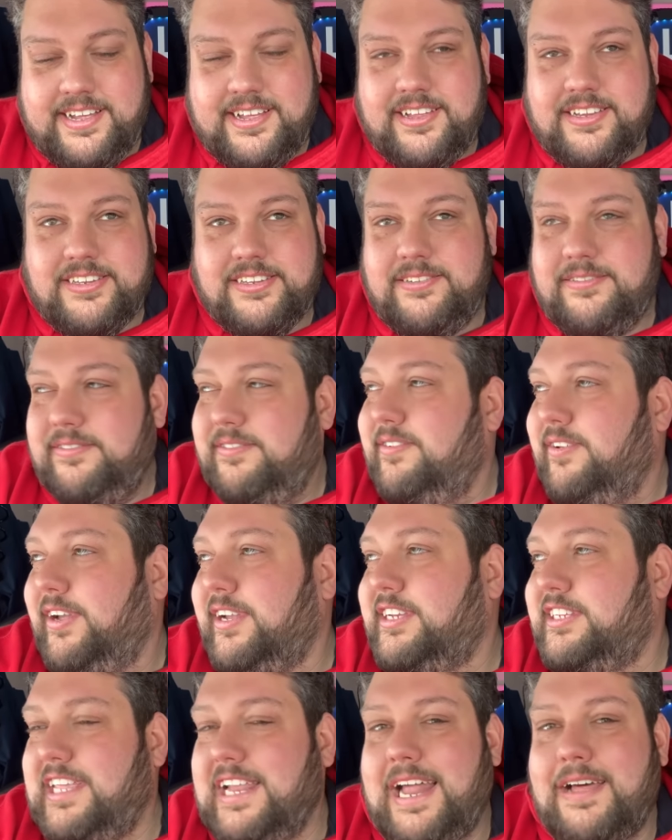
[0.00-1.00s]
So I
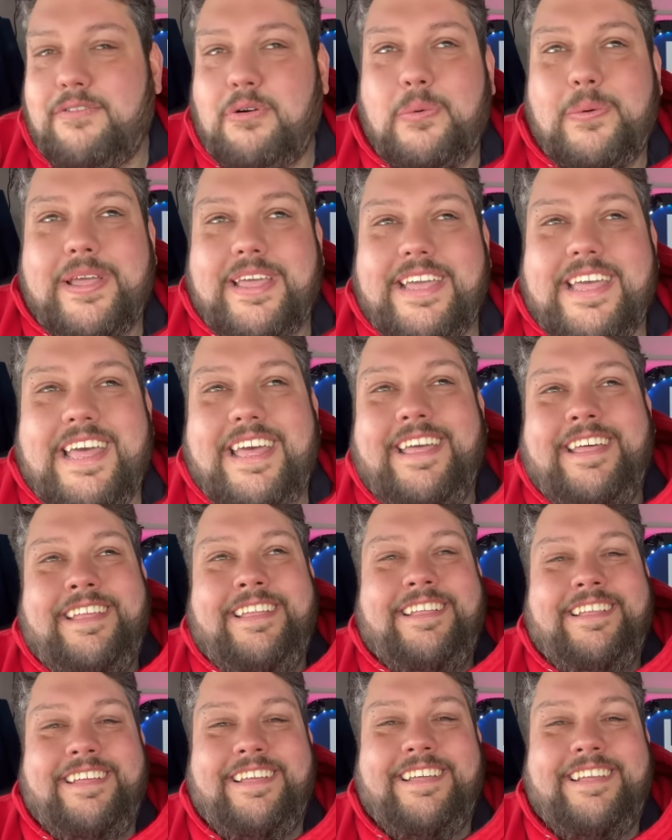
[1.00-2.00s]
can still have a wee.
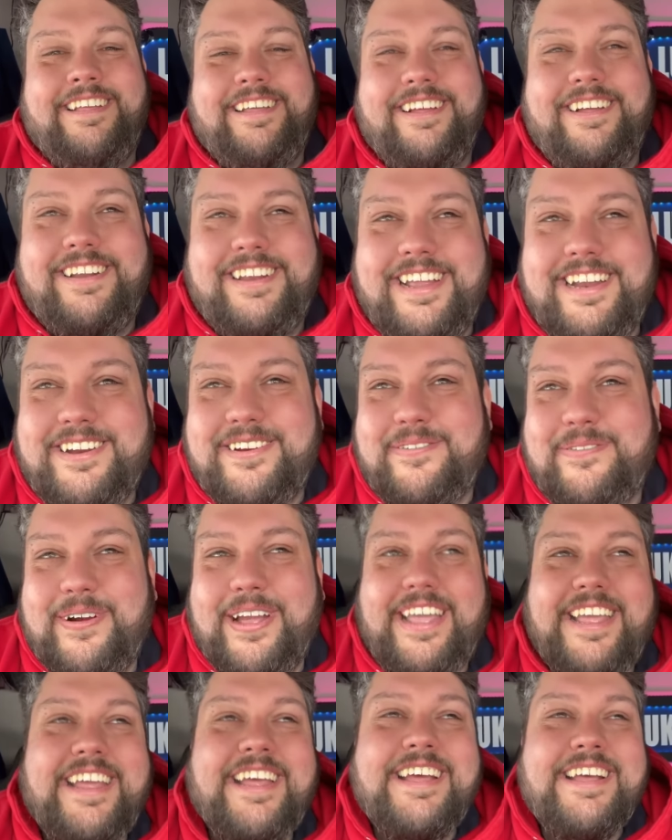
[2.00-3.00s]
Needed a
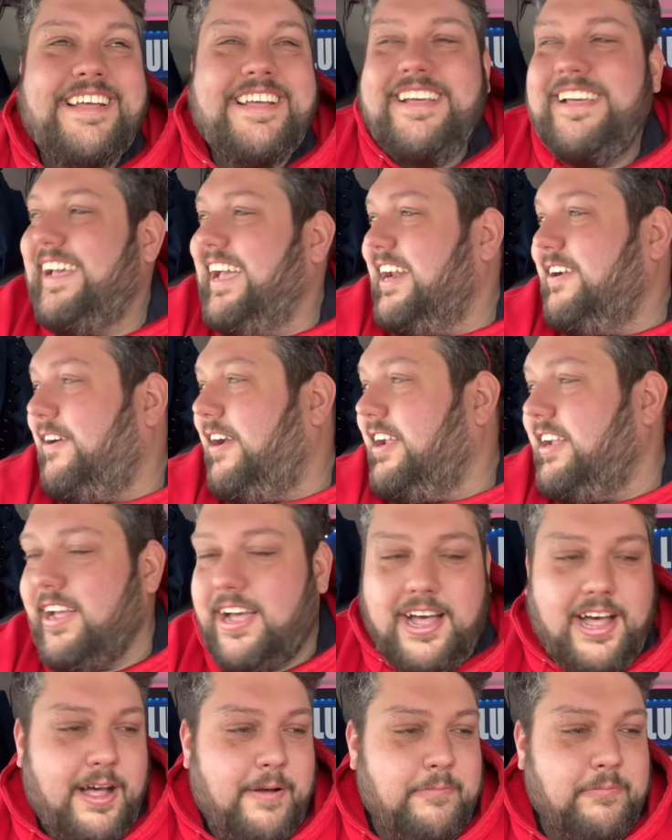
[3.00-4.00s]
wee. Anyway,
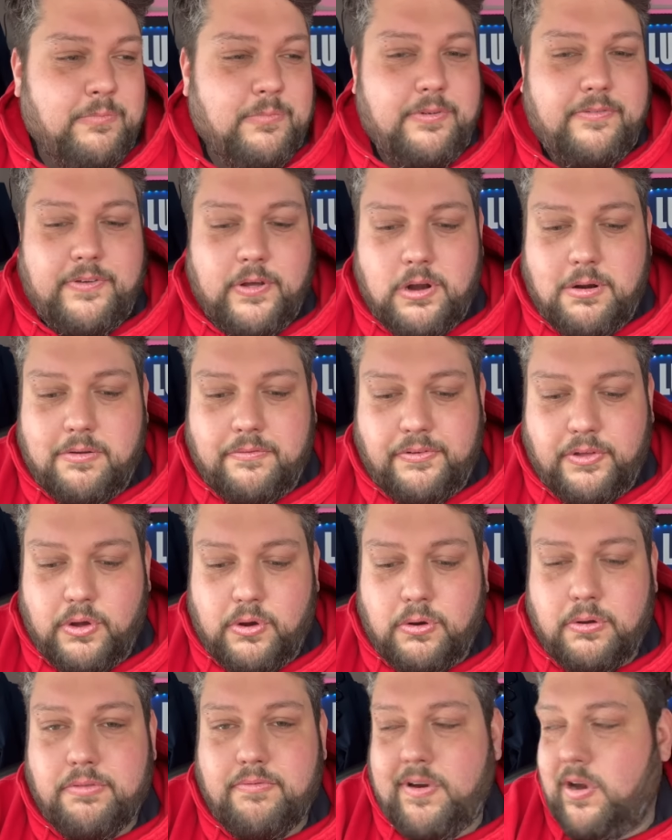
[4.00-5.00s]
we filled up the
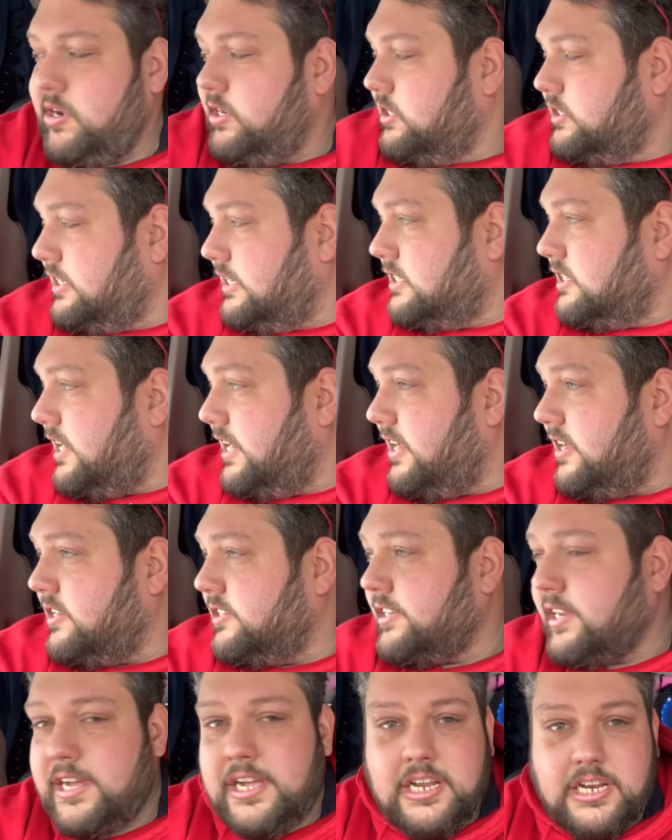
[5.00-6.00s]
fuel, 360
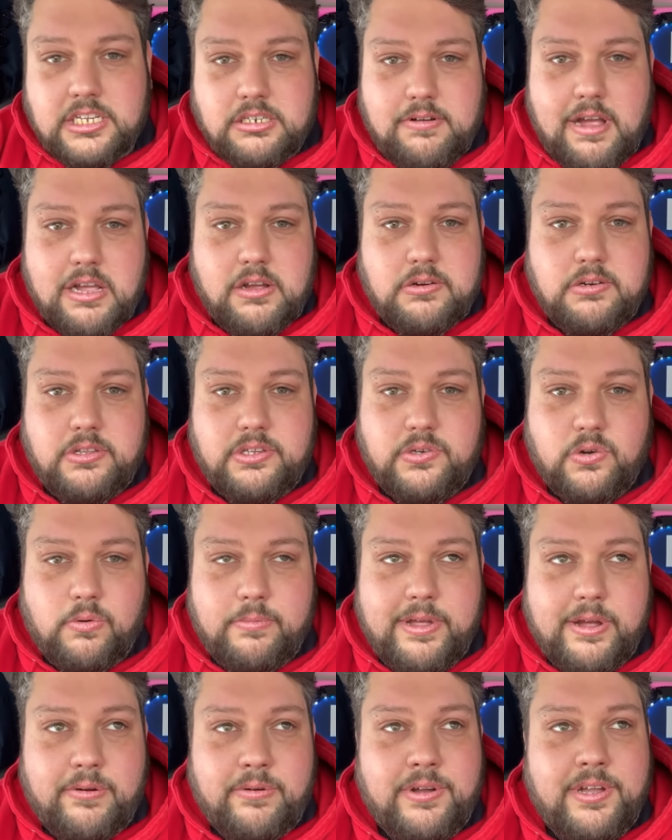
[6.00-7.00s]
litres. Let's crack onto the
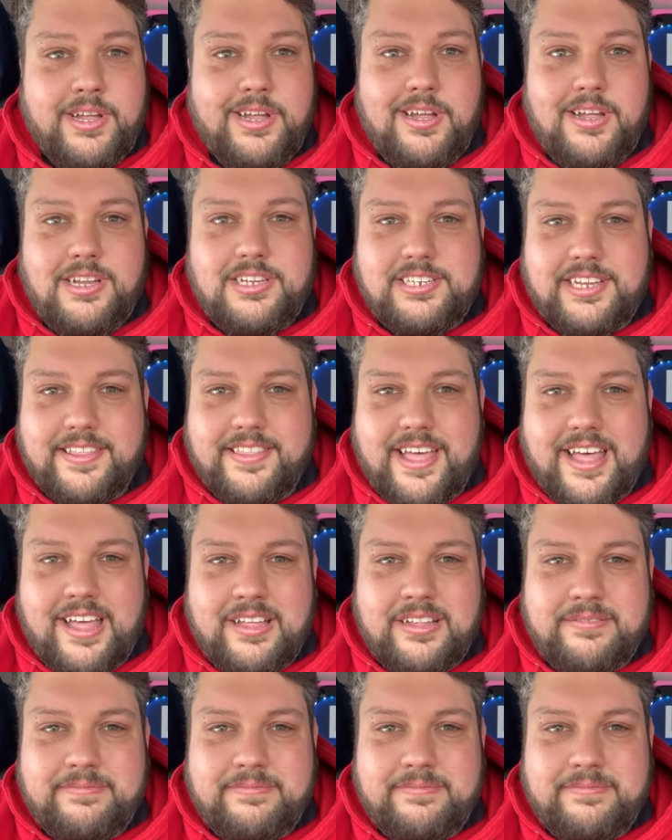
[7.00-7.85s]
sawmill. See you there.